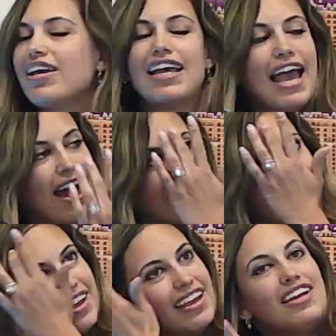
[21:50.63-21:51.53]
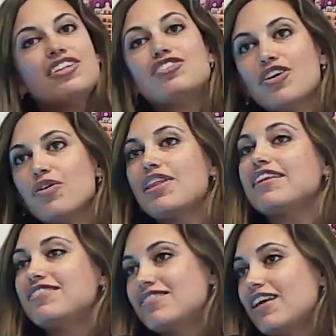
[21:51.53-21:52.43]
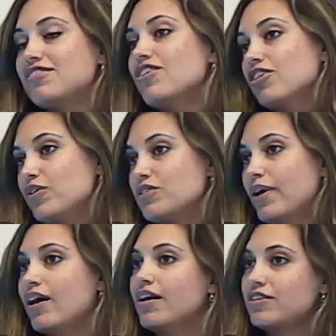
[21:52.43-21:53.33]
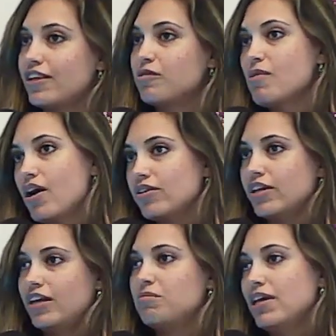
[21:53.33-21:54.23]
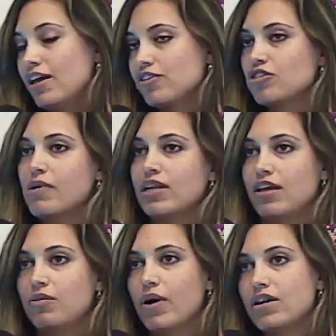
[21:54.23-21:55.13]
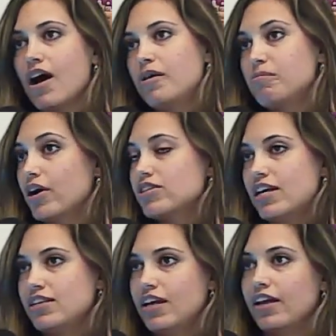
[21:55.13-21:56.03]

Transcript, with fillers: Yeah so that's that's another reason why I got into like modeling and making extra money and whatnot, bartending.